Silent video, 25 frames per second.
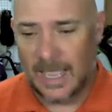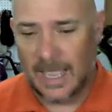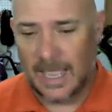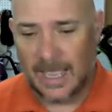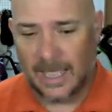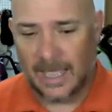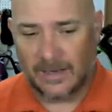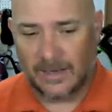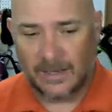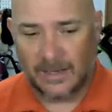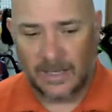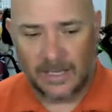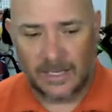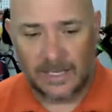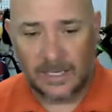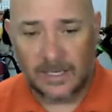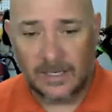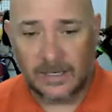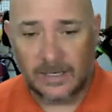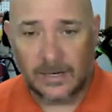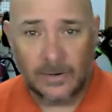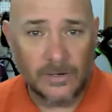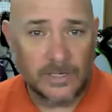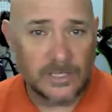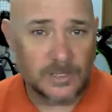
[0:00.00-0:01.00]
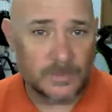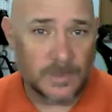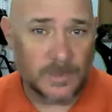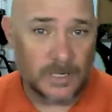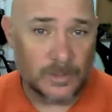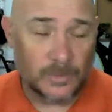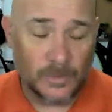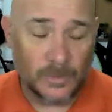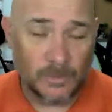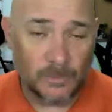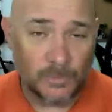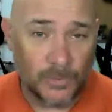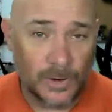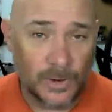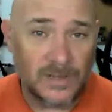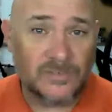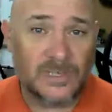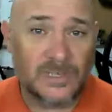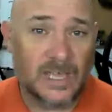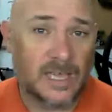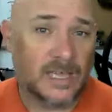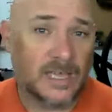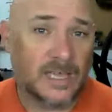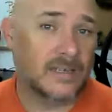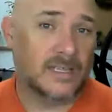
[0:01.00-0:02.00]
And he encouraged me to embrace
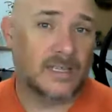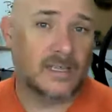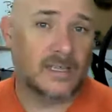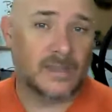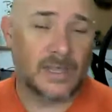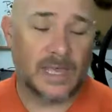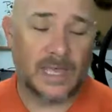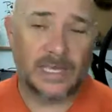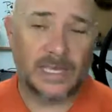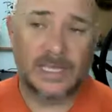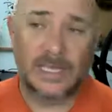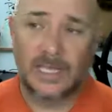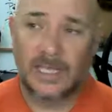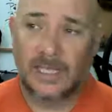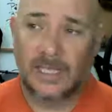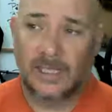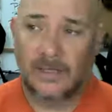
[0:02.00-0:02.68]
the idea that,